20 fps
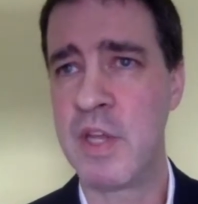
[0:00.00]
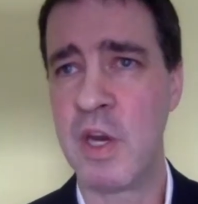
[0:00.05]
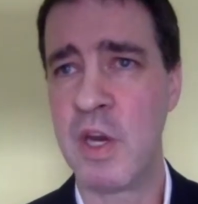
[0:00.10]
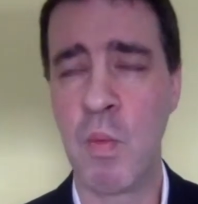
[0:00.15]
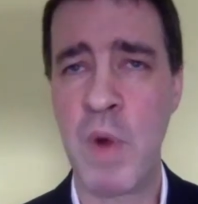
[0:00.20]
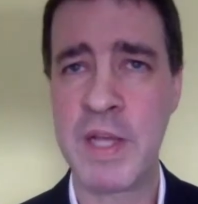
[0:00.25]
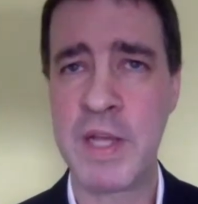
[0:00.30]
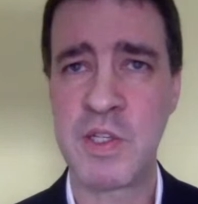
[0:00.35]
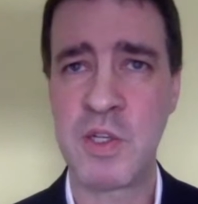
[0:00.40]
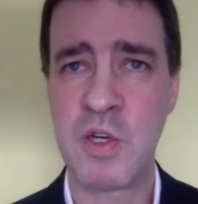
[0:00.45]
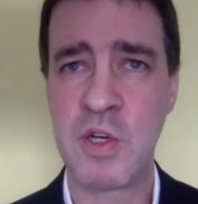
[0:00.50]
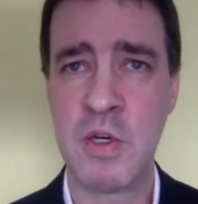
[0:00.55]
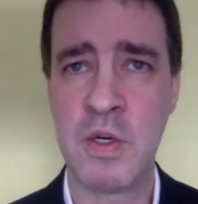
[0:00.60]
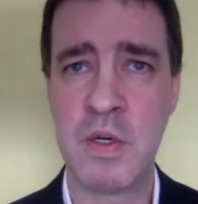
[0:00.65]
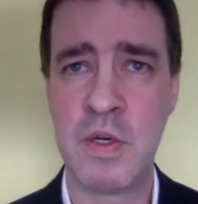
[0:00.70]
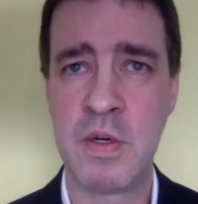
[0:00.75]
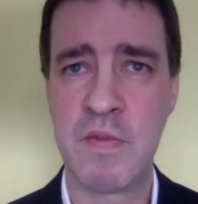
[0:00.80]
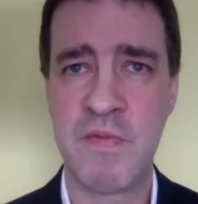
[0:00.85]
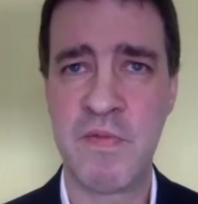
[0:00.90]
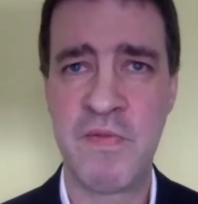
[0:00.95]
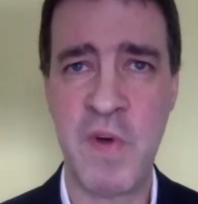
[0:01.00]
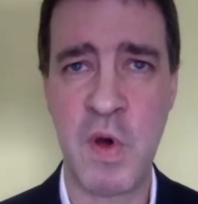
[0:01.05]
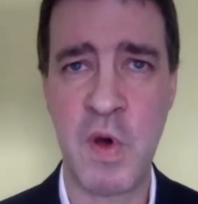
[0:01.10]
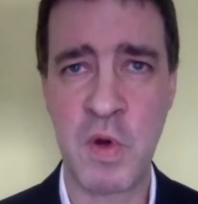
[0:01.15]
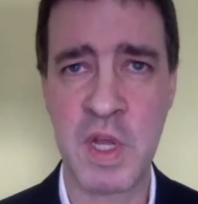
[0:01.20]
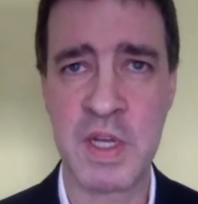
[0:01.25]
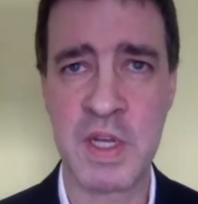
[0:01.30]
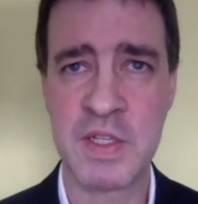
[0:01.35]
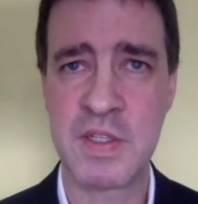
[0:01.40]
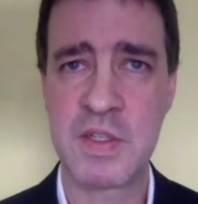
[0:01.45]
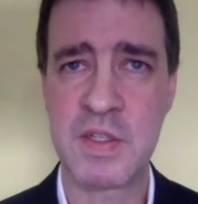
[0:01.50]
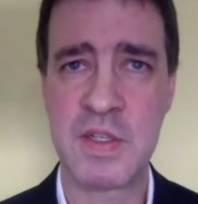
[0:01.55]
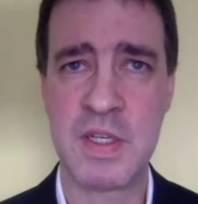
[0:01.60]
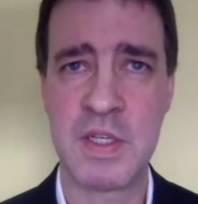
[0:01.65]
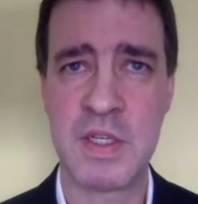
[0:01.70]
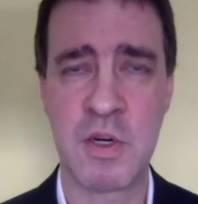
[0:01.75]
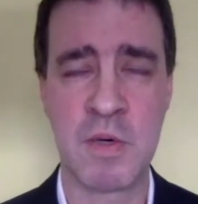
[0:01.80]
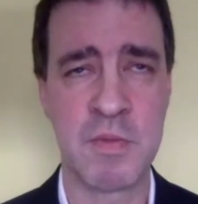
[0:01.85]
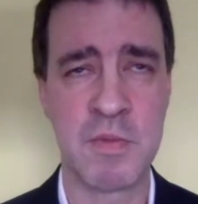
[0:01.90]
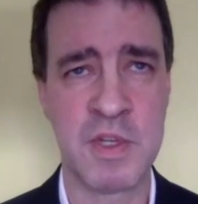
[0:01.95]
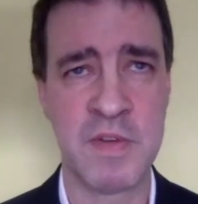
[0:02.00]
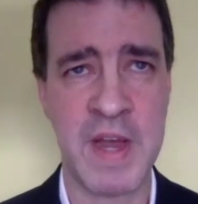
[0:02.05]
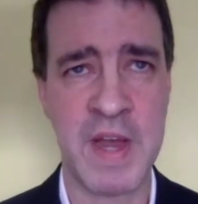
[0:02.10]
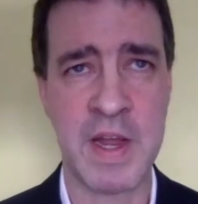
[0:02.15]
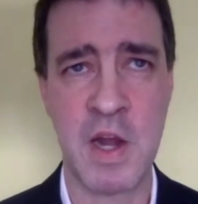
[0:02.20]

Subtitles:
Western focus in terms of